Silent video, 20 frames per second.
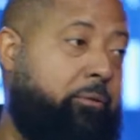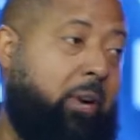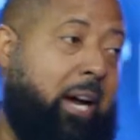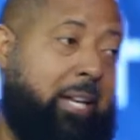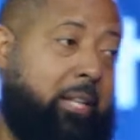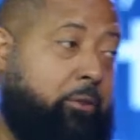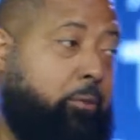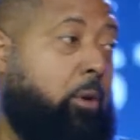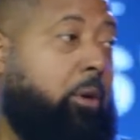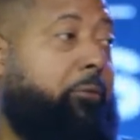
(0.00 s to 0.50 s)
through
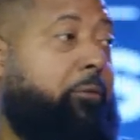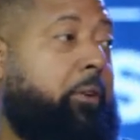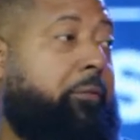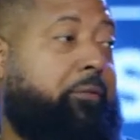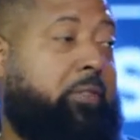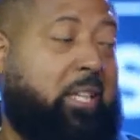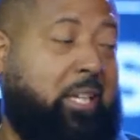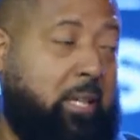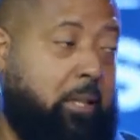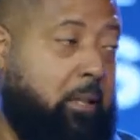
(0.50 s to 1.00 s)
Friday,
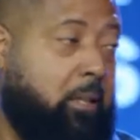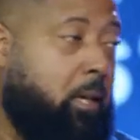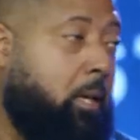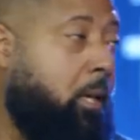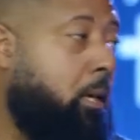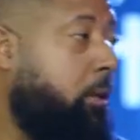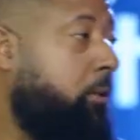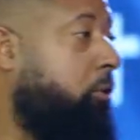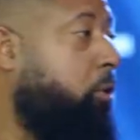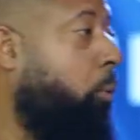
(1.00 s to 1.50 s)
12:15
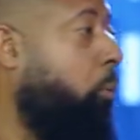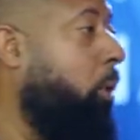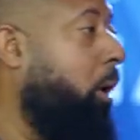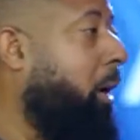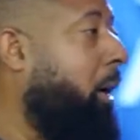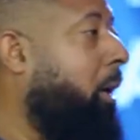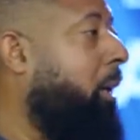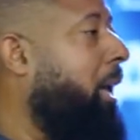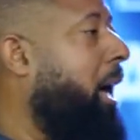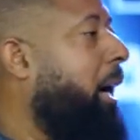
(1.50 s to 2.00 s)
to
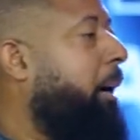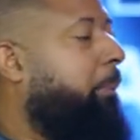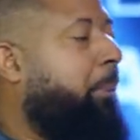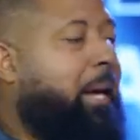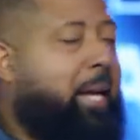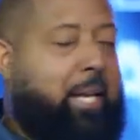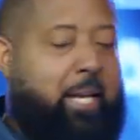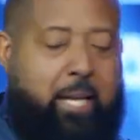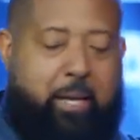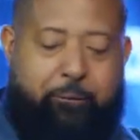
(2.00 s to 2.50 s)
1 o'clock,
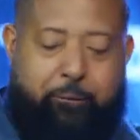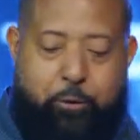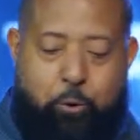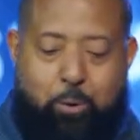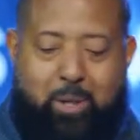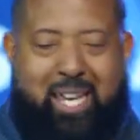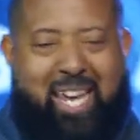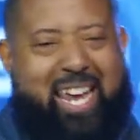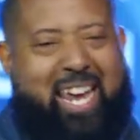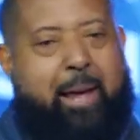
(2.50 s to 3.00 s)
man. If
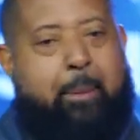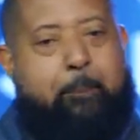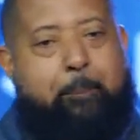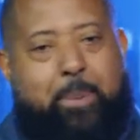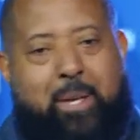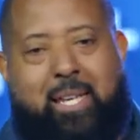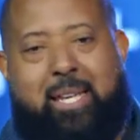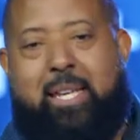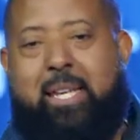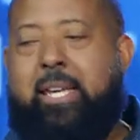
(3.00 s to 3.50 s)
you can,
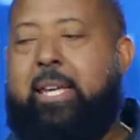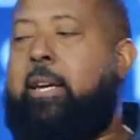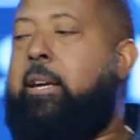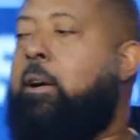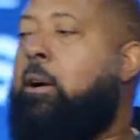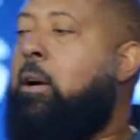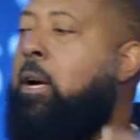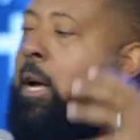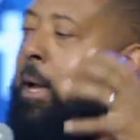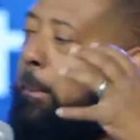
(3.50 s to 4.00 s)
be
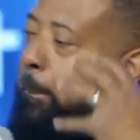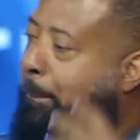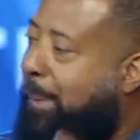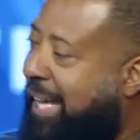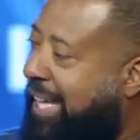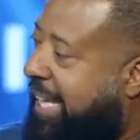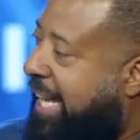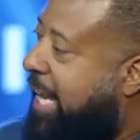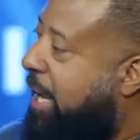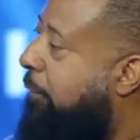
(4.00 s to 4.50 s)
here.
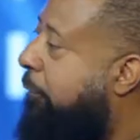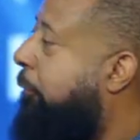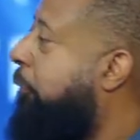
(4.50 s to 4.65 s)
Make